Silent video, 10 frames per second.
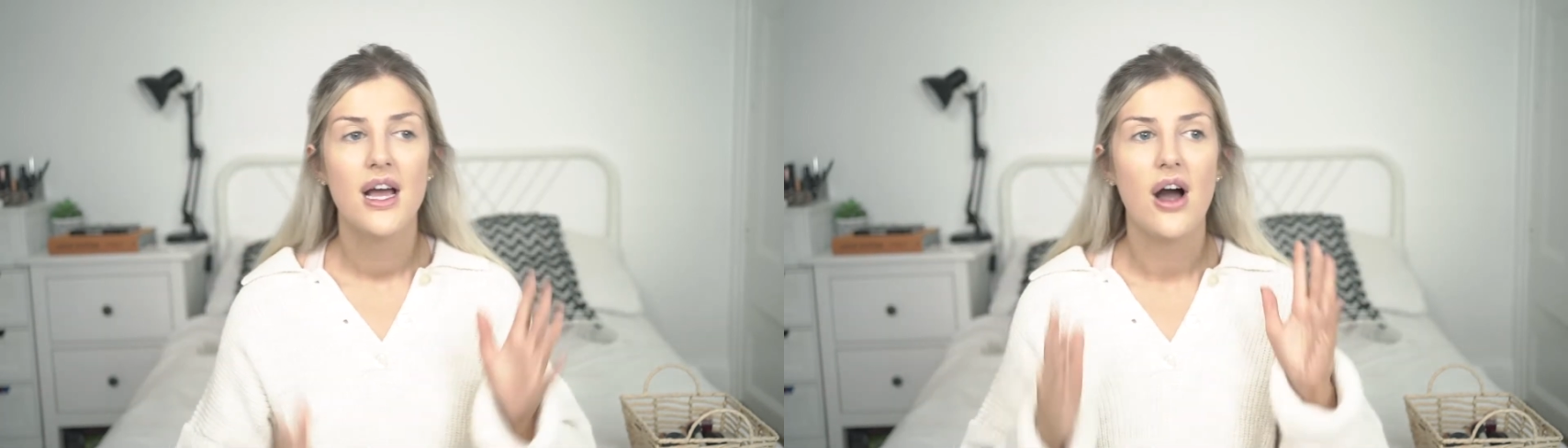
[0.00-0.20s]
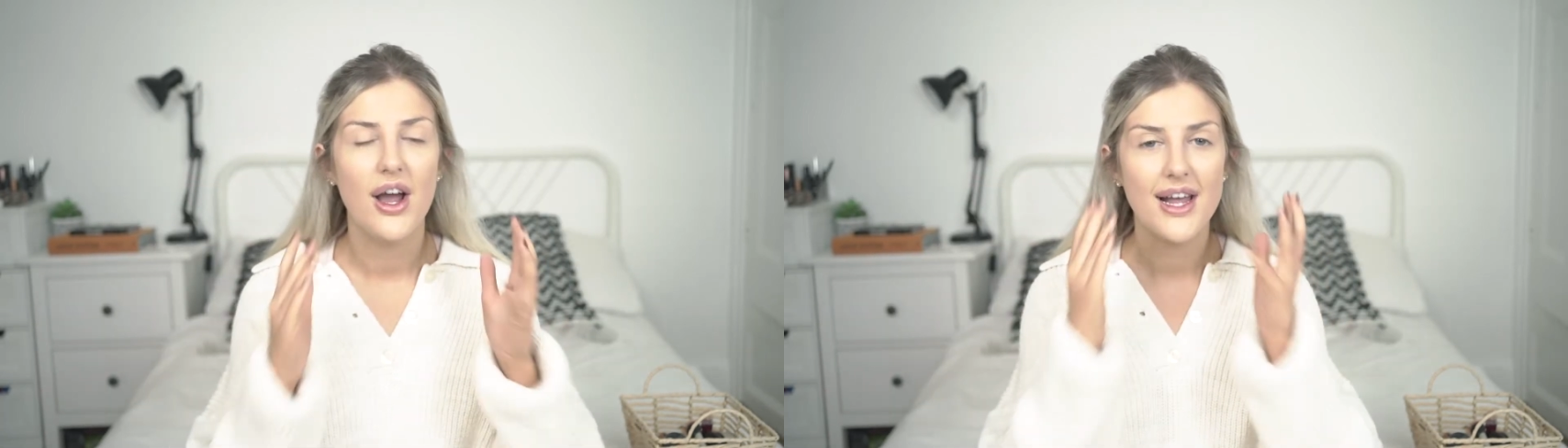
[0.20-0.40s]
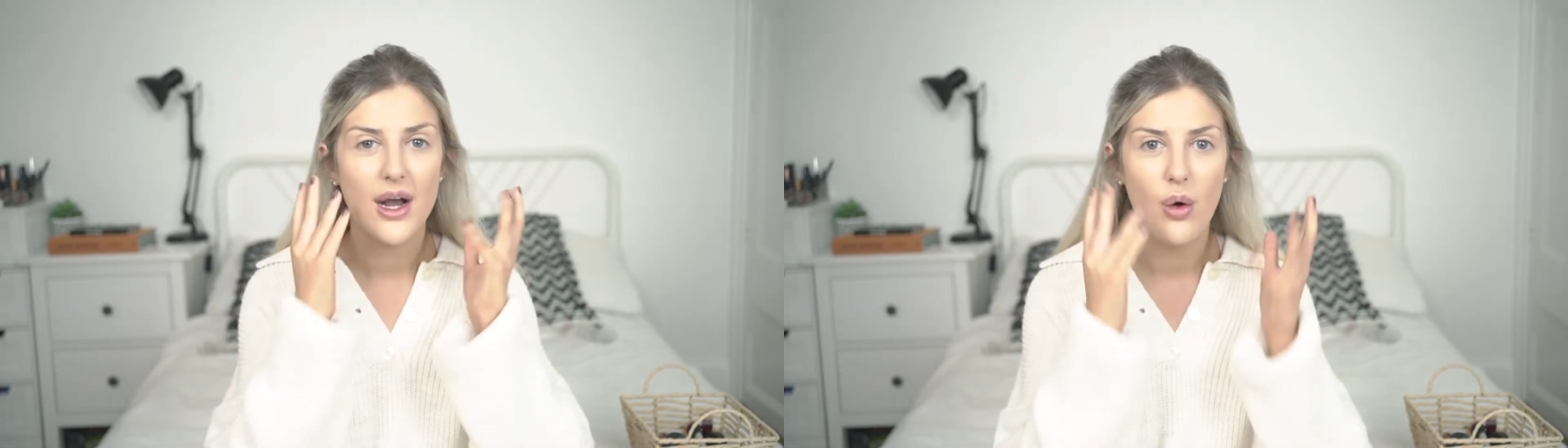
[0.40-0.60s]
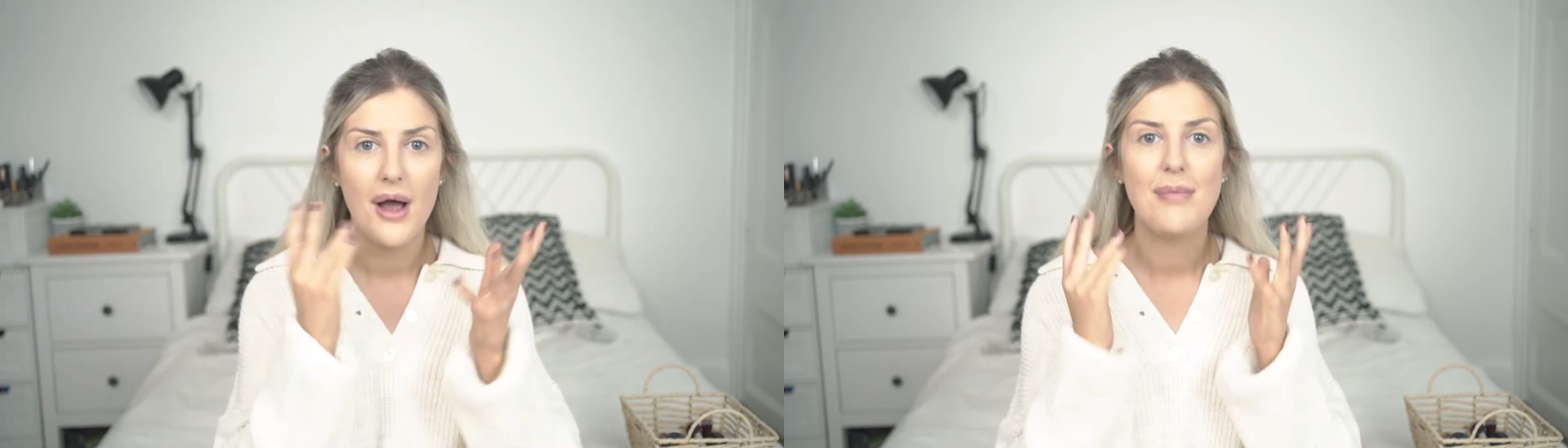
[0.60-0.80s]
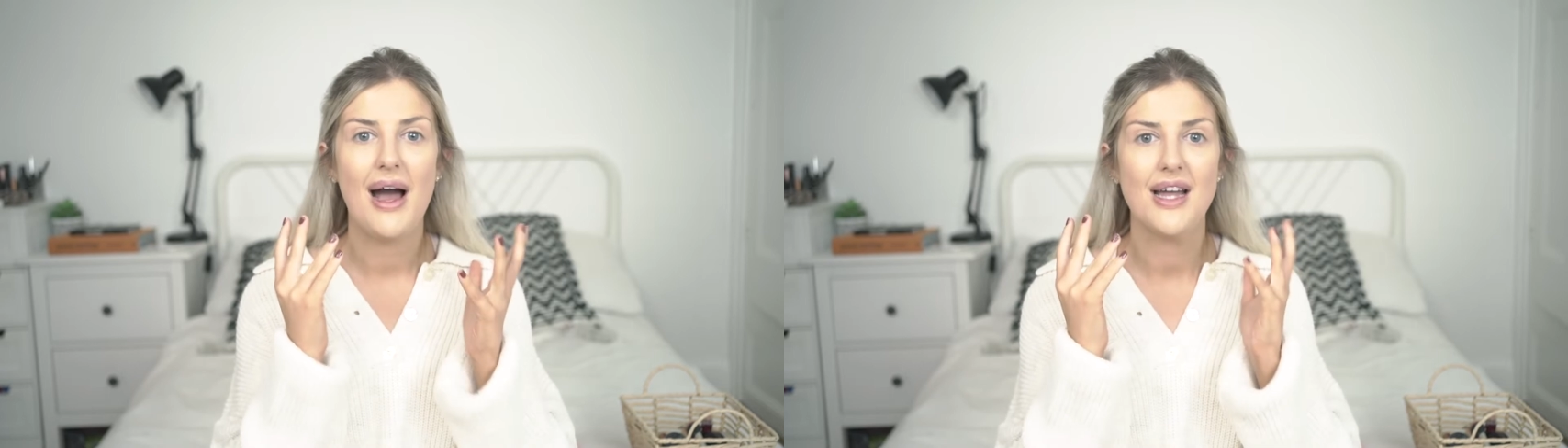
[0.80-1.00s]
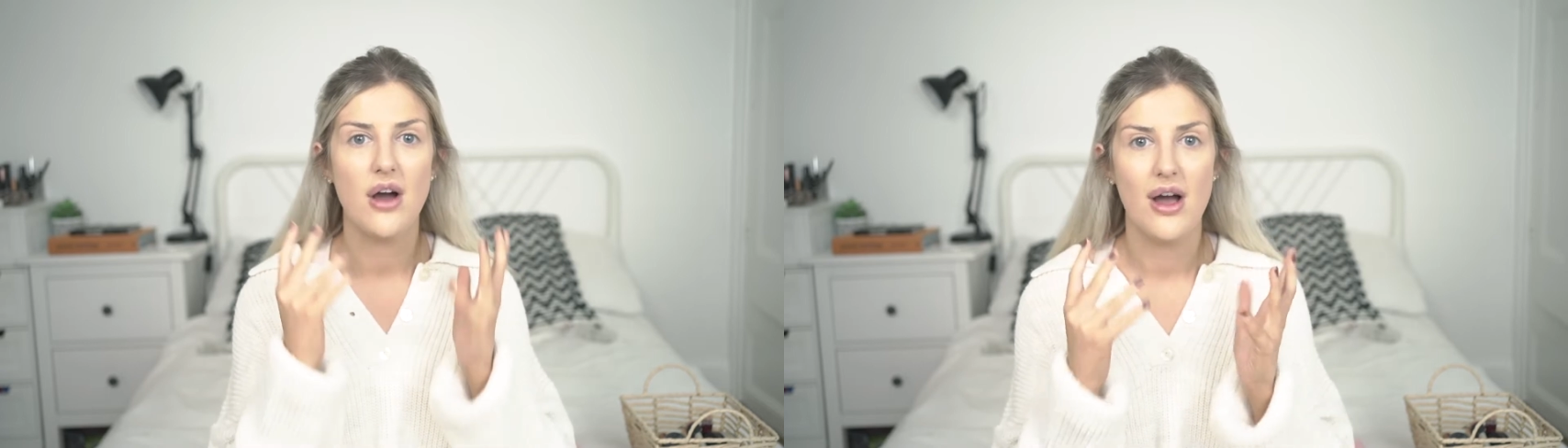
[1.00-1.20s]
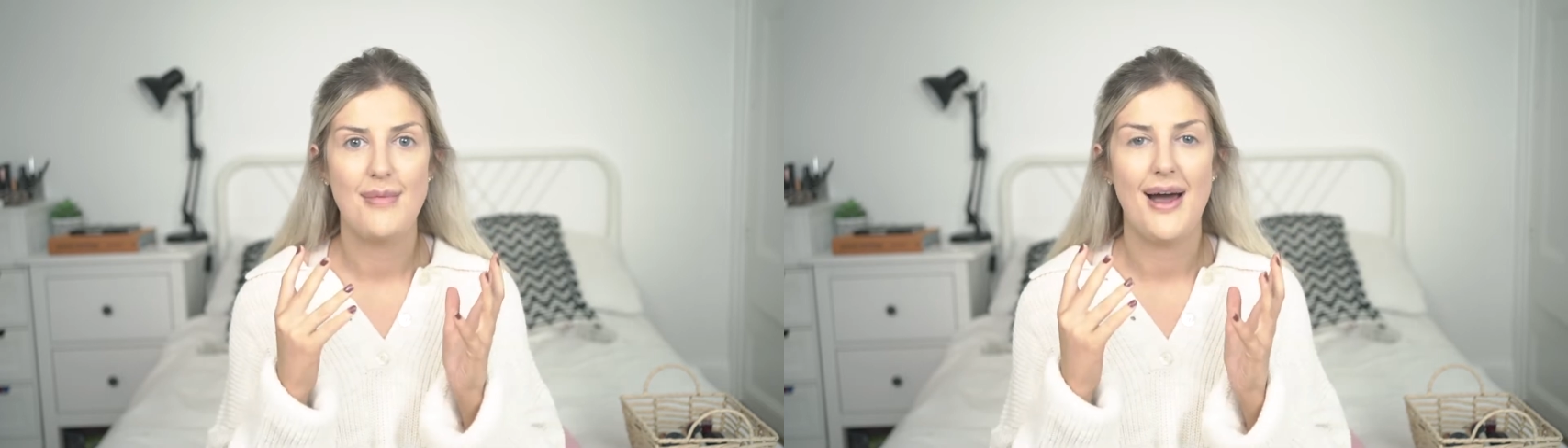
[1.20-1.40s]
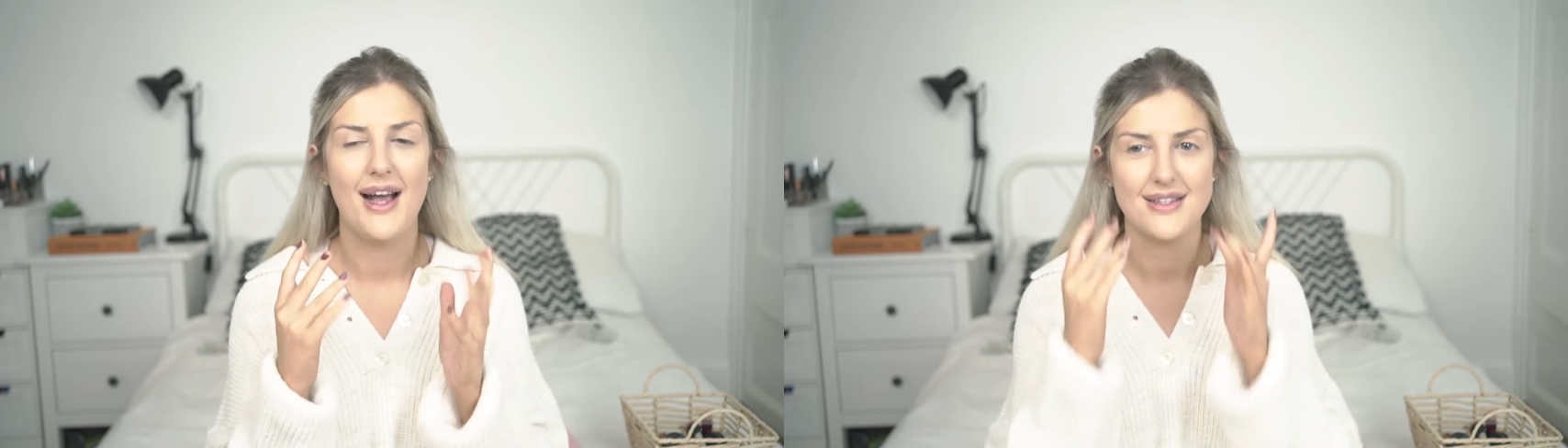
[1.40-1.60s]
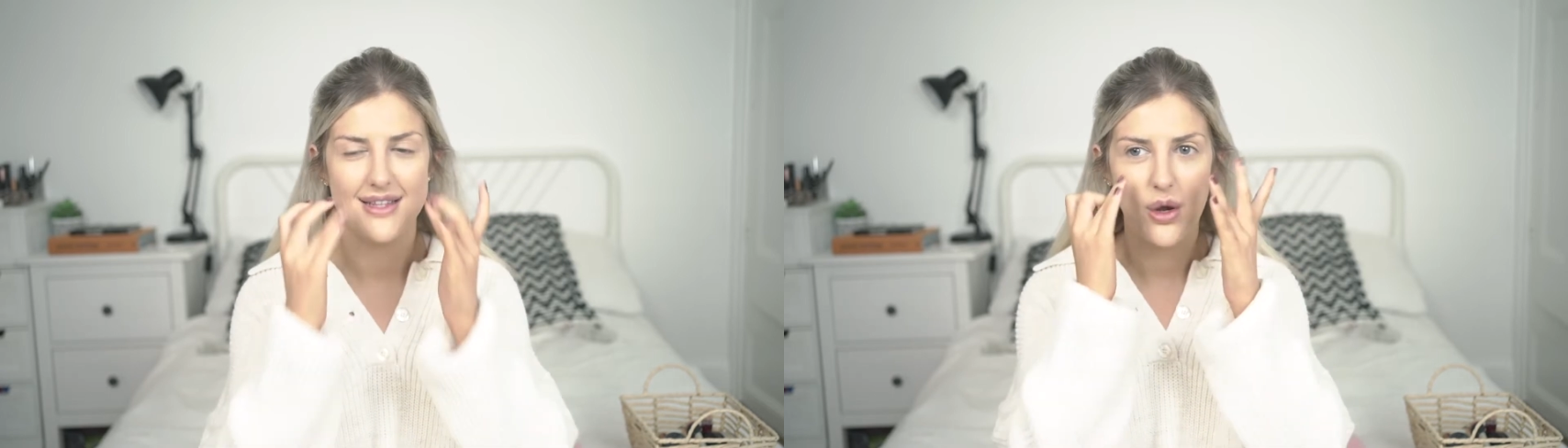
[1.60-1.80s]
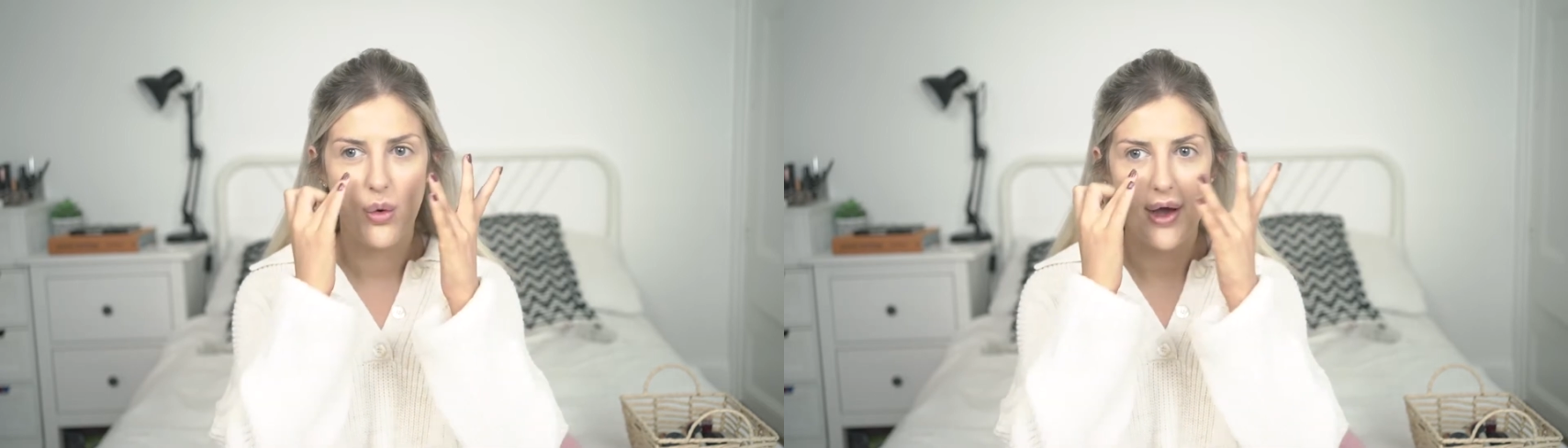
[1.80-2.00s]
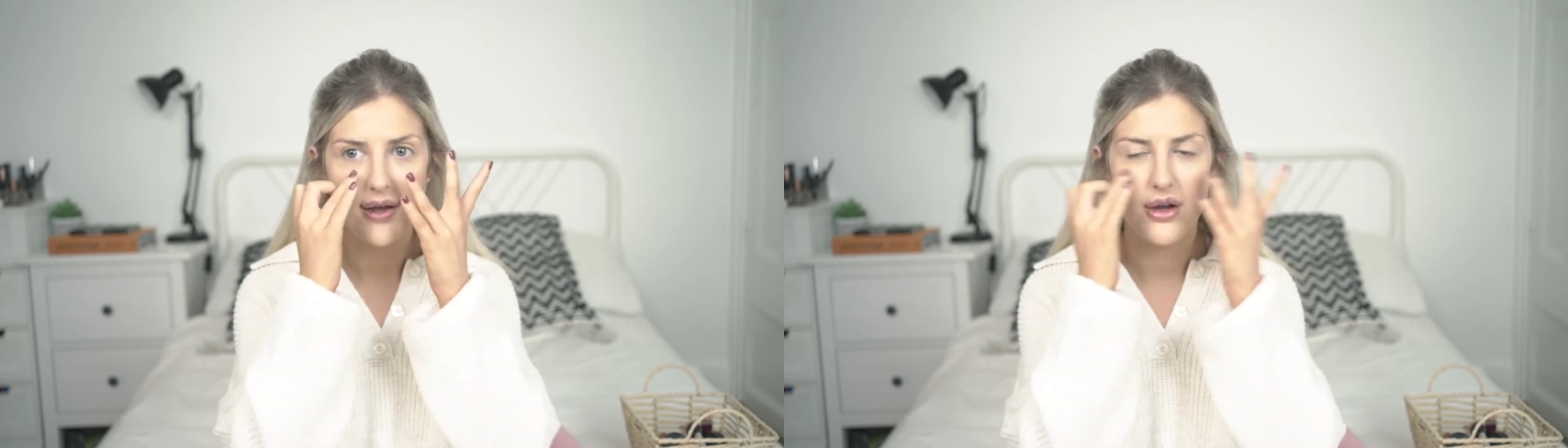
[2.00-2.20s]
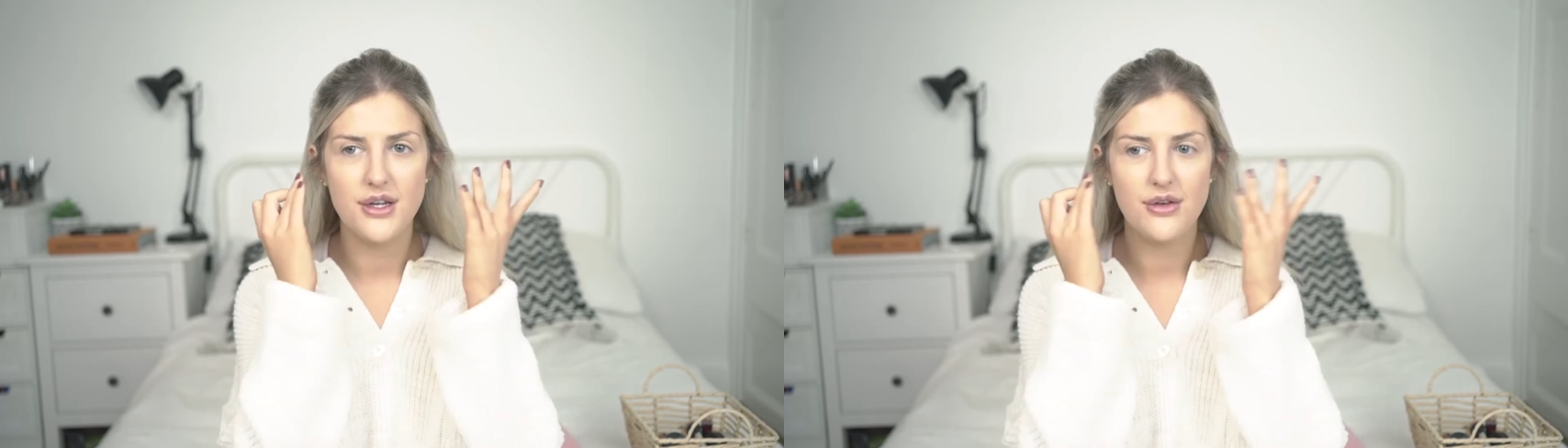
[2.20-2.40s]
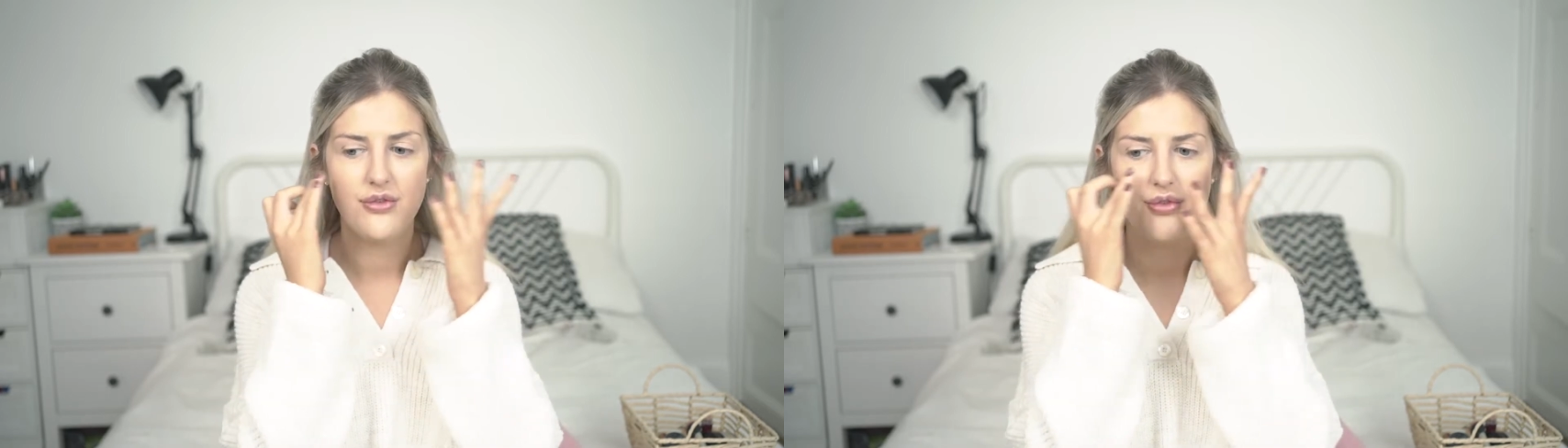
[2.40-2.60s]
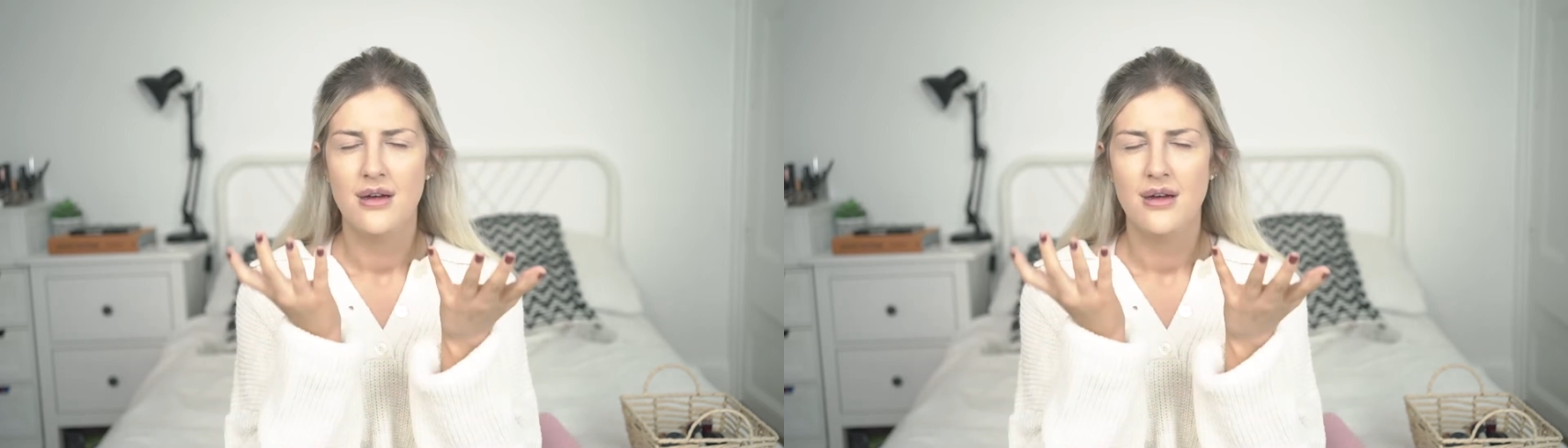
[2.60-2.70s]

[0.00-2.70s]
I get quite bad eye bags and they're quite kind of